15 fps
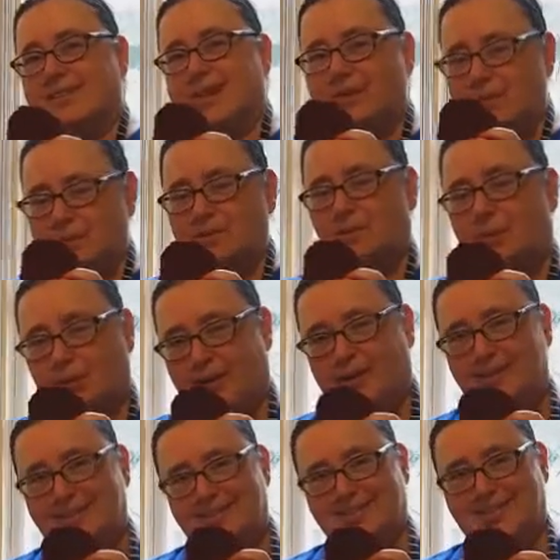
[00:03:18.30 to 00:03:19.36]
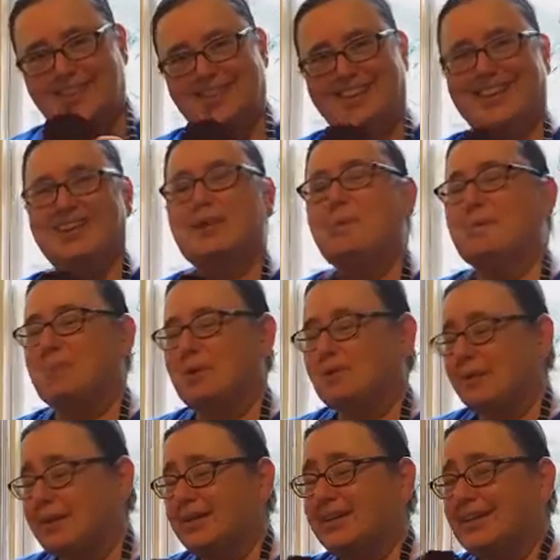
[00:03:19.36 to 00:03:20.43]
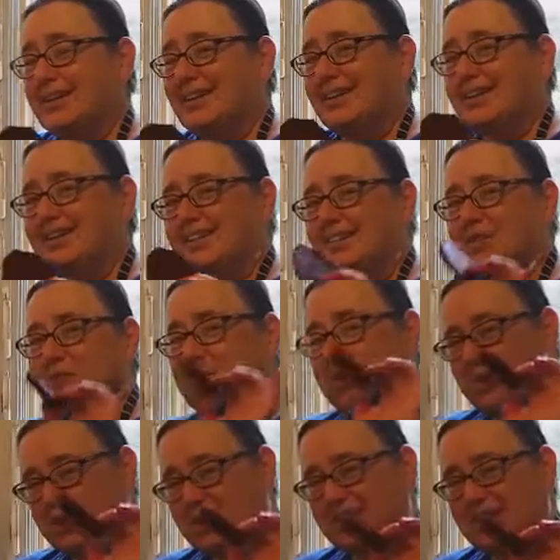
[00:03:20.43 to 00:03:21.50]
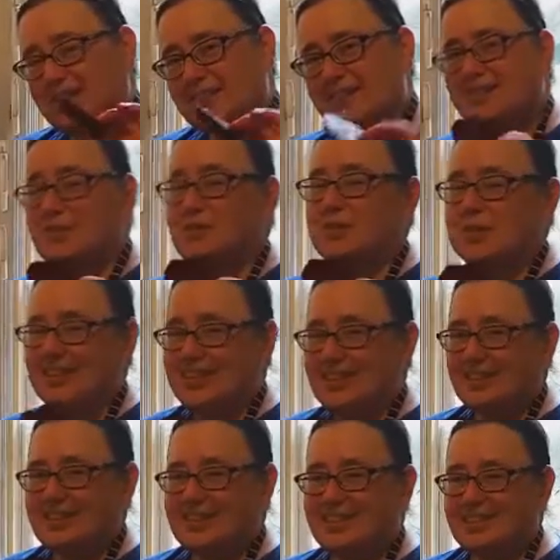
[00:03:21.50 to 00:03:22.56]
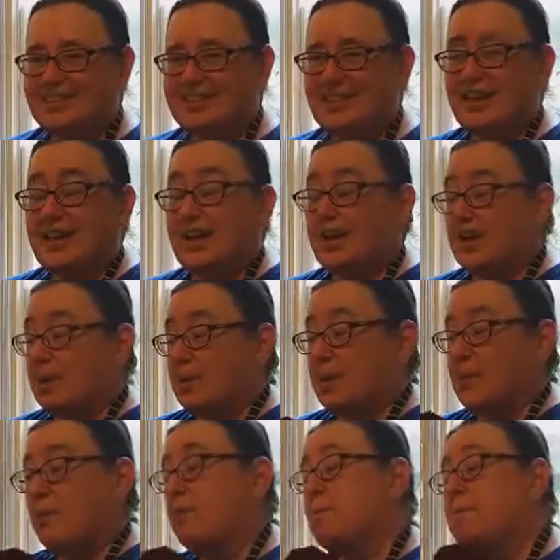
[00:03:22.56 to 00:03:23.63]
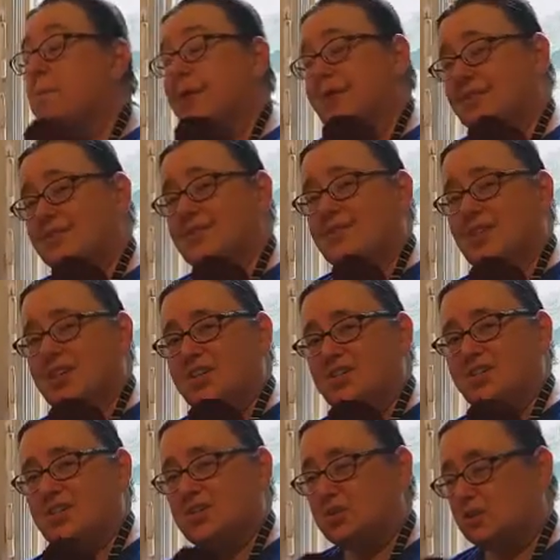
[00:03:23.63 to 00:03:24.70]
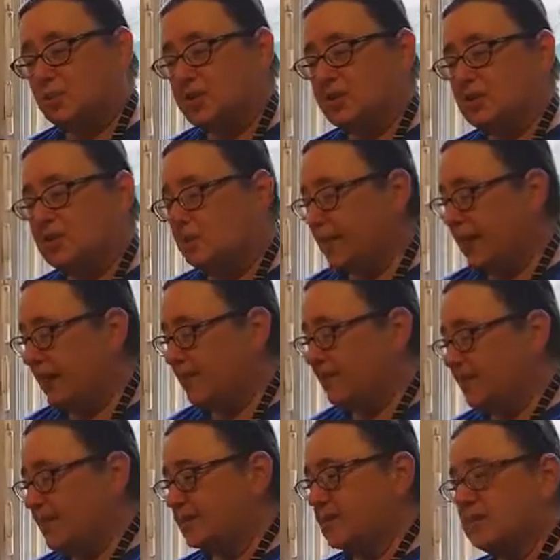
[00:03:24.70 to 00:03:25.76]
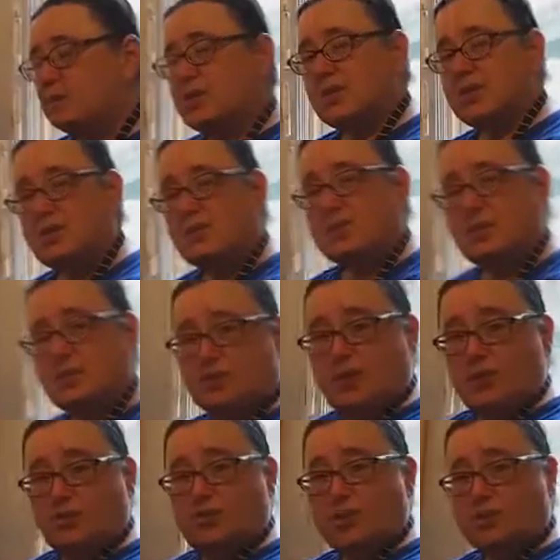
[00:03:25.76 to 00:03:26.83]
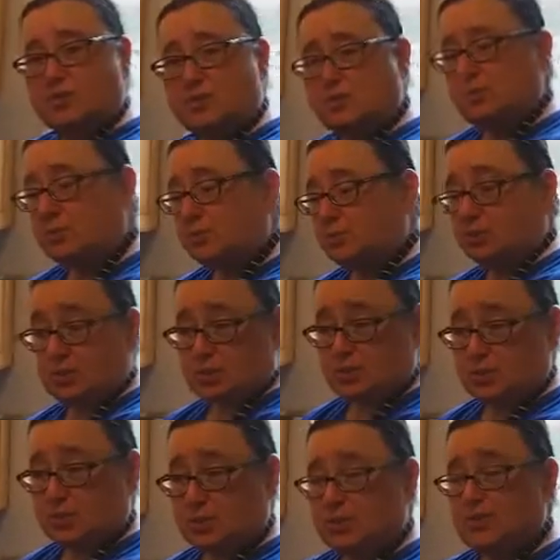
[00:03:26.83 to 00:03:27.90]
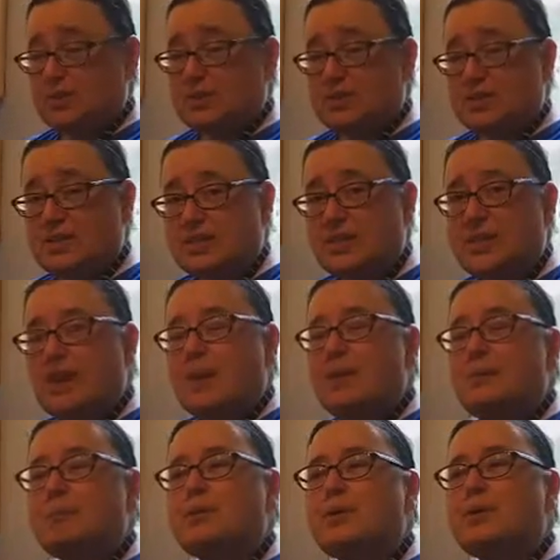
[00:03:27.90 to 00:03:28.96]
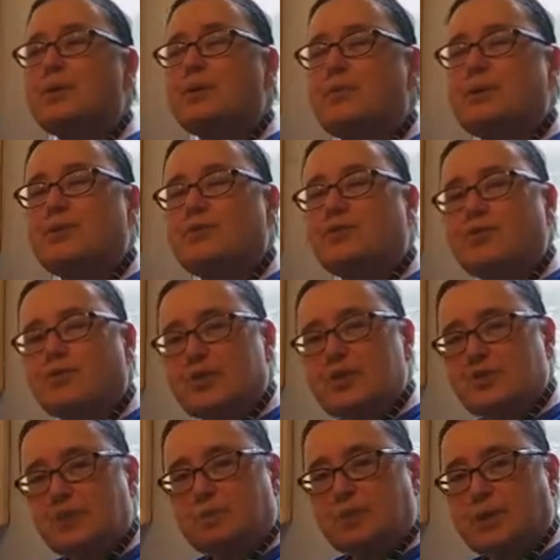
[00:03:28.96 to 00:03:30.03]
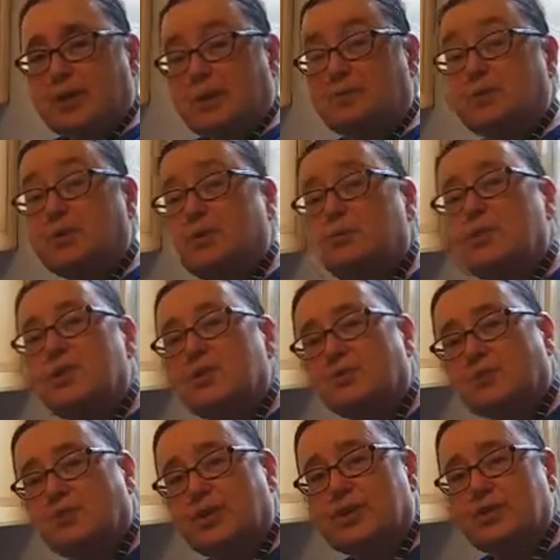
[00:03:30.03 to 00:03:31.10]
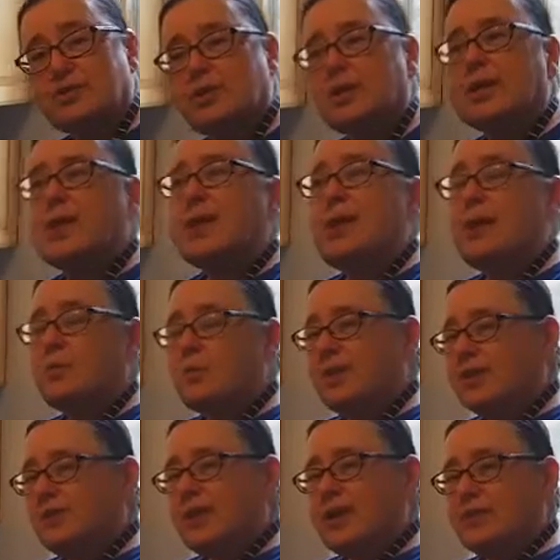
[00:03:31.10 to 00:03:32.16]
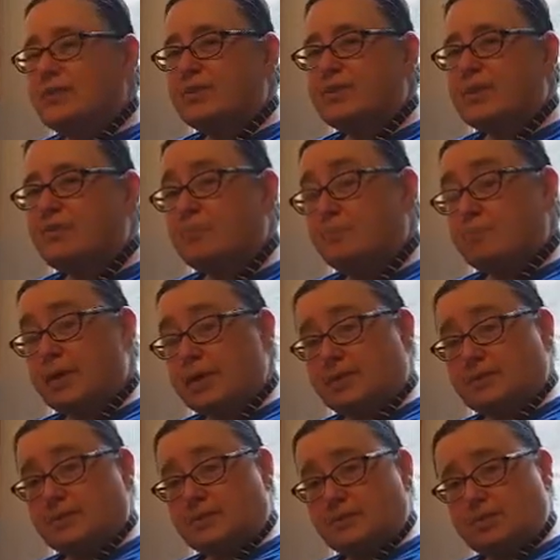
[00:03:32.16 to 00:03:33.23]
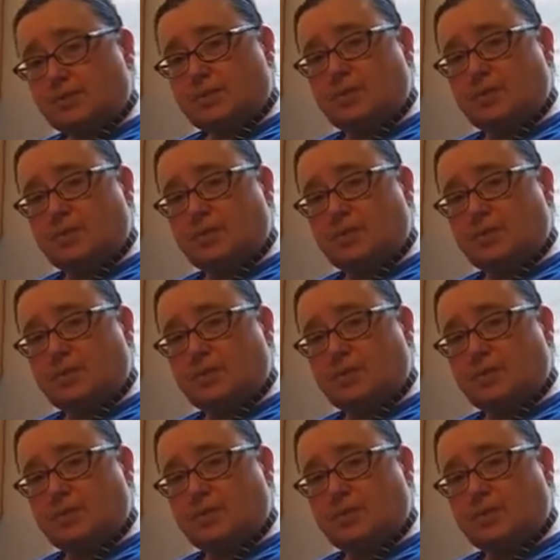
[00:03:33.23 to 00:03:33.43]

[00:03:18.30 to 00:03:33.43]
that was a waste. But really, you could cook this, you can eat this. My suggestion is when you have these, especially with this other vegetables, because we're going to do onion, put them in a freezer bag, put them in your freezer, and when you have enough, make some